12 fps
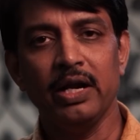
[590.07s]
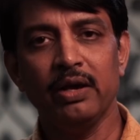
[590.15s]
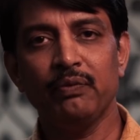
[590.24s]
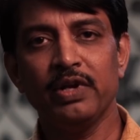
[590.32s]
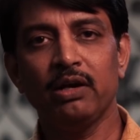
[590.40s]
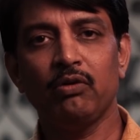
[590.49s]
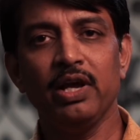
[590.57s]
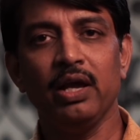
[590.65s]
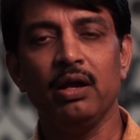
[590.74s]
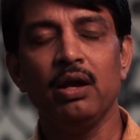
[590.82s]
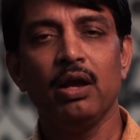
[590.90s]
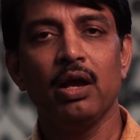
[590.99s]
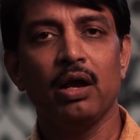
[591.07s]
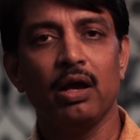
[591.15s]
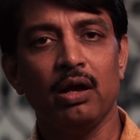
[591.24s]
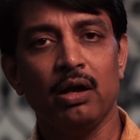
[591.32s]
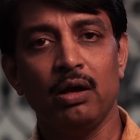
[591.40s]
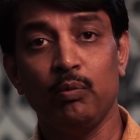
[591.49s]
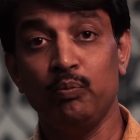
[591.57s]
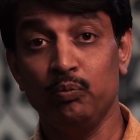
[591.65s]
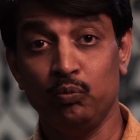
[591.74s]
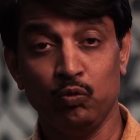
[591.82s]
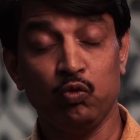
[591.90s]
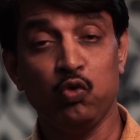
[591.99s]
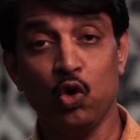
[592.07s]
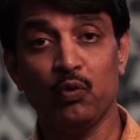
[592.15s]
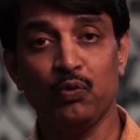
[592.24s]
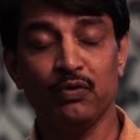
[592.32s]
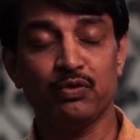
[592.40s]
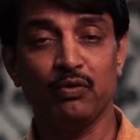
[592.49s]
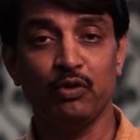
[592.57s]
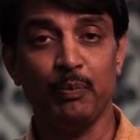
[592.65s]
definitely 4/5